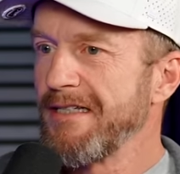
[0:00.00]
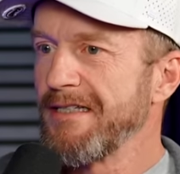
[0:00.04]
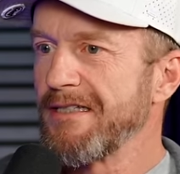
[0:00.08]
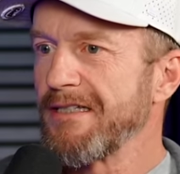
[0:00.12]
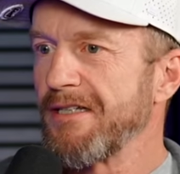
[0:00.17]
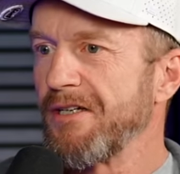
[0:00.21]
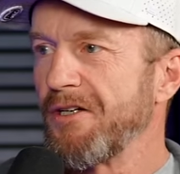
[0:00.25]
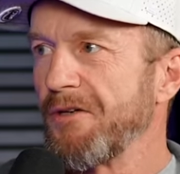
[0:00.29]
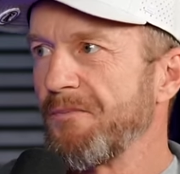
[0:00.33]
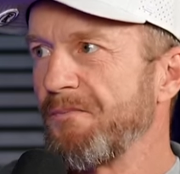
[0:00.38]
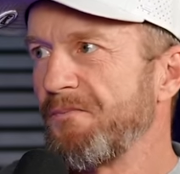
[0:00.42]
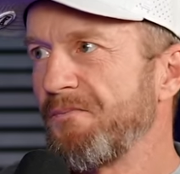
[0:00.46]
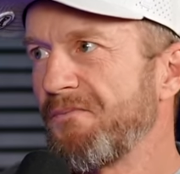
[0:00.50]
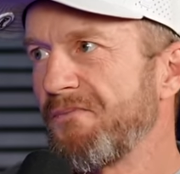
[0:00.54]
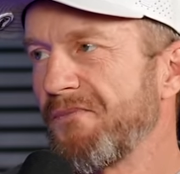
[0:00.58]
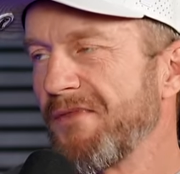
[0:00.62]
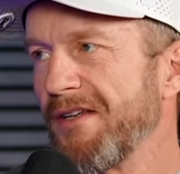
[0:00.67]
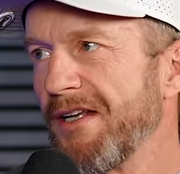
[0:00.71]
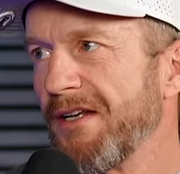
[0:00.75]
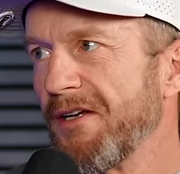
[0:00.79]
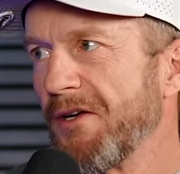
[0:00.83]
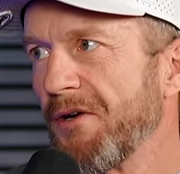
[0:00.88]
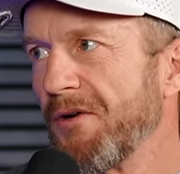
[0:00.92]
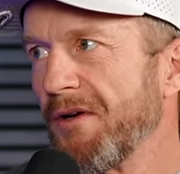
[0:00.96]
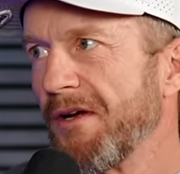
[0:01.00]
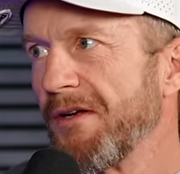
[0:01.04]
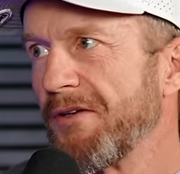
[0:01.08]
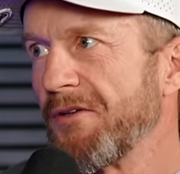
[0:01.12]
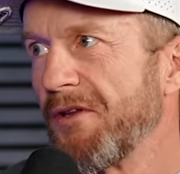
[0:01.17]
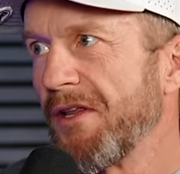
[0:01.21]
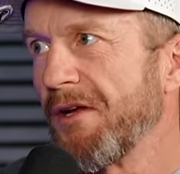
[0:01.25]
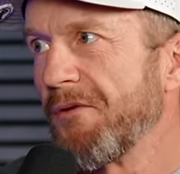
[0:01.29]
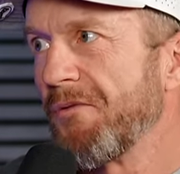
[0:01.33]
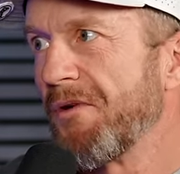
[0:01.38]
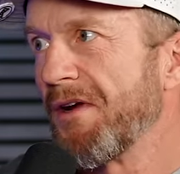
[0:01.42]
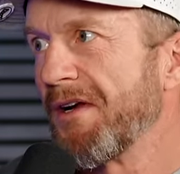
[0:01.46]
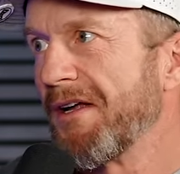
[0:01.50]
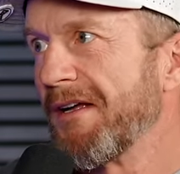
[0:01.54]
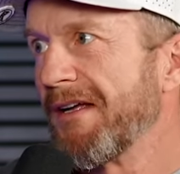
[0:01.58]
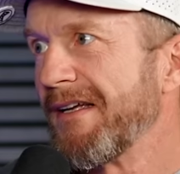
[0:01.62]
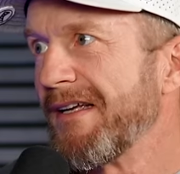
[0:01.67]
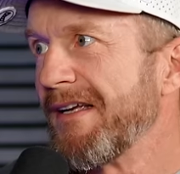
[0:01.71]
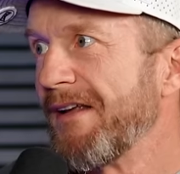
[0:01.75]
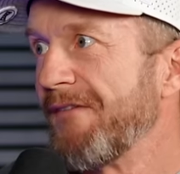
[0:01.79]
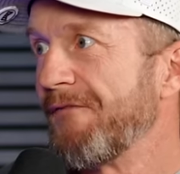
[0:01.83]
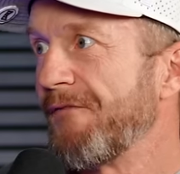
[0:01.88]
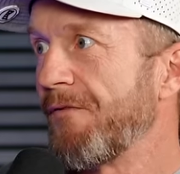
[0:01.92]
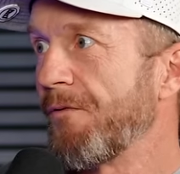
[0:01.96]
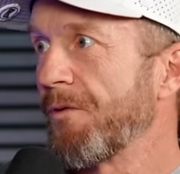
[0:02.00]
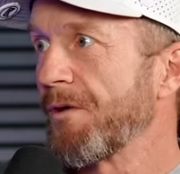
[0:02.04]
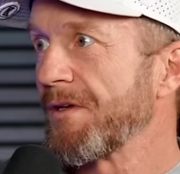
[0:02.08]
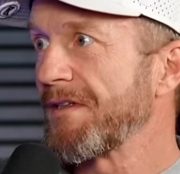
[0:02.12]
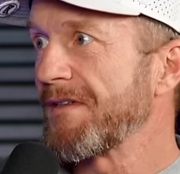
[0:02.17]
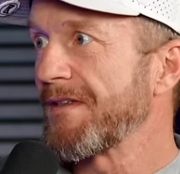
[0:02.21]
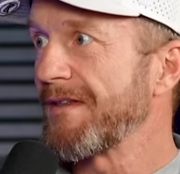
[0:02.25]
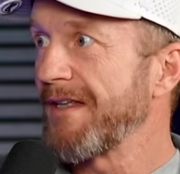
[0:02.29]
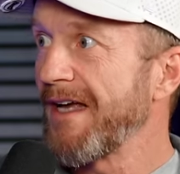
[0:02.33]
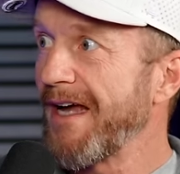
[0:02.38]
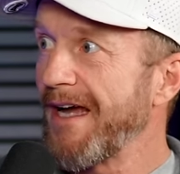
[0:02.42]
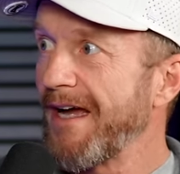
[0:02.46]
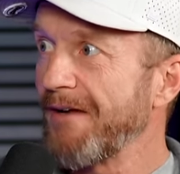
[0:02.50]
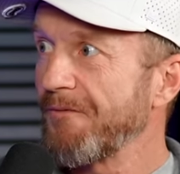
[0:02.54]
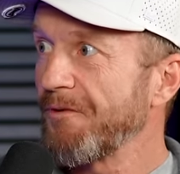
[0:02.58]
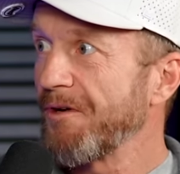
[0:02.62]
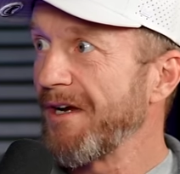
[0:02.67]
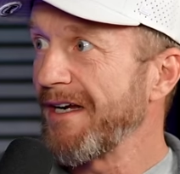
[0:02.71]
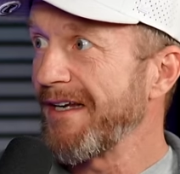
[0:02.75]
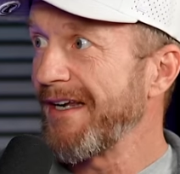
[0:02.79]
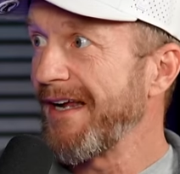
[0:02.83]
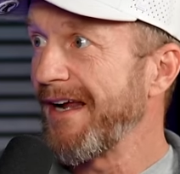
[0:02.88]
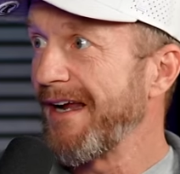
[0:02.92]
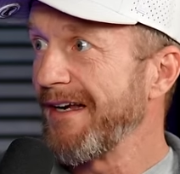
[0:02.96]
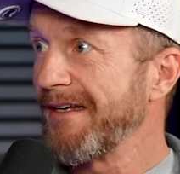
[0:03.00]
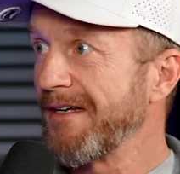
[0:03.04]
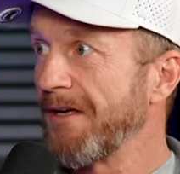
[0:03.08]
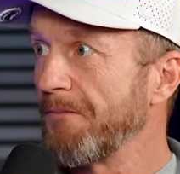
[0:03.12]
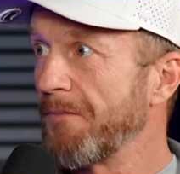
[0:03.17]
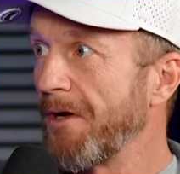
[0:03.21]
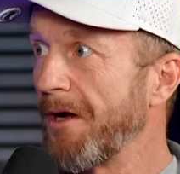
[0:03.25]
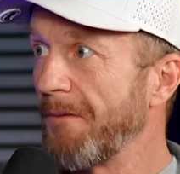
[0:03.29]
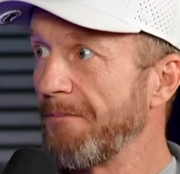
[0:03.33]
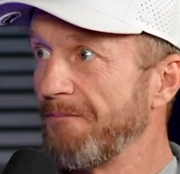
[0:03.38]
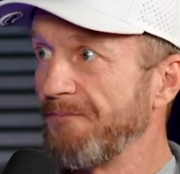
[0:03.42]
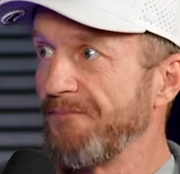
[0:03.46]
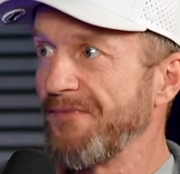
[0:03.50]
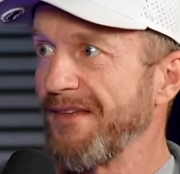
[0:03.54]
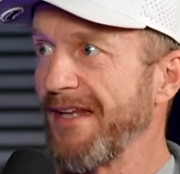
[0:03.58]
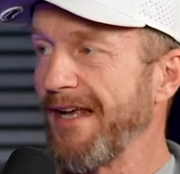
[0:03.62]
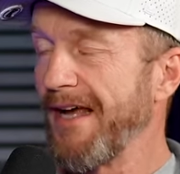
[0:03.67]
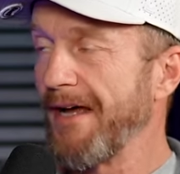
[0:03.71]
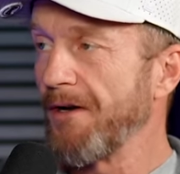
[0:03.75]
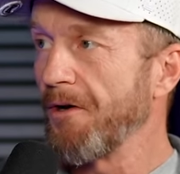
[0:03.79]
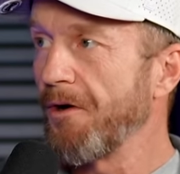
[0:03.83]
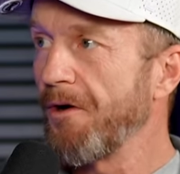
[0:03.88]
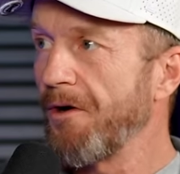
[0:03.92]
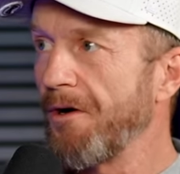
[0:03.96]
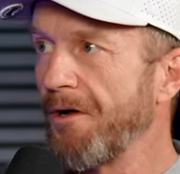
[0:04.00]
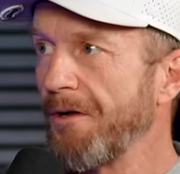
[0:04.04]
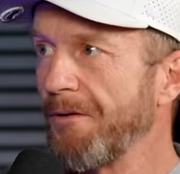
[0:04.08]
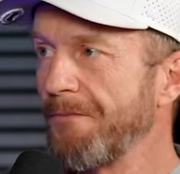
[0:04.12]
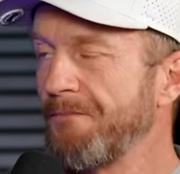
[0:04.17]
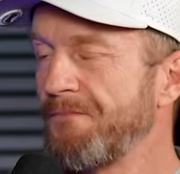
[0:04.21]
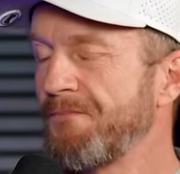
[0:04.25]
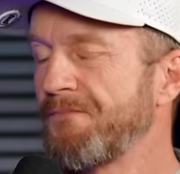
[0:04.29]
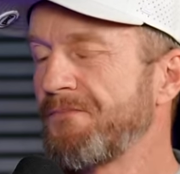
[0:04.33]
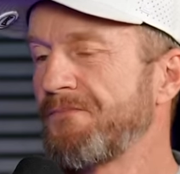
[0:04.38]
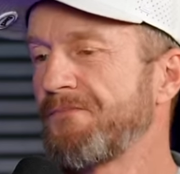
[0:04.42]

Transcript: So, you know, do they want to enforce that where it can't come up at all?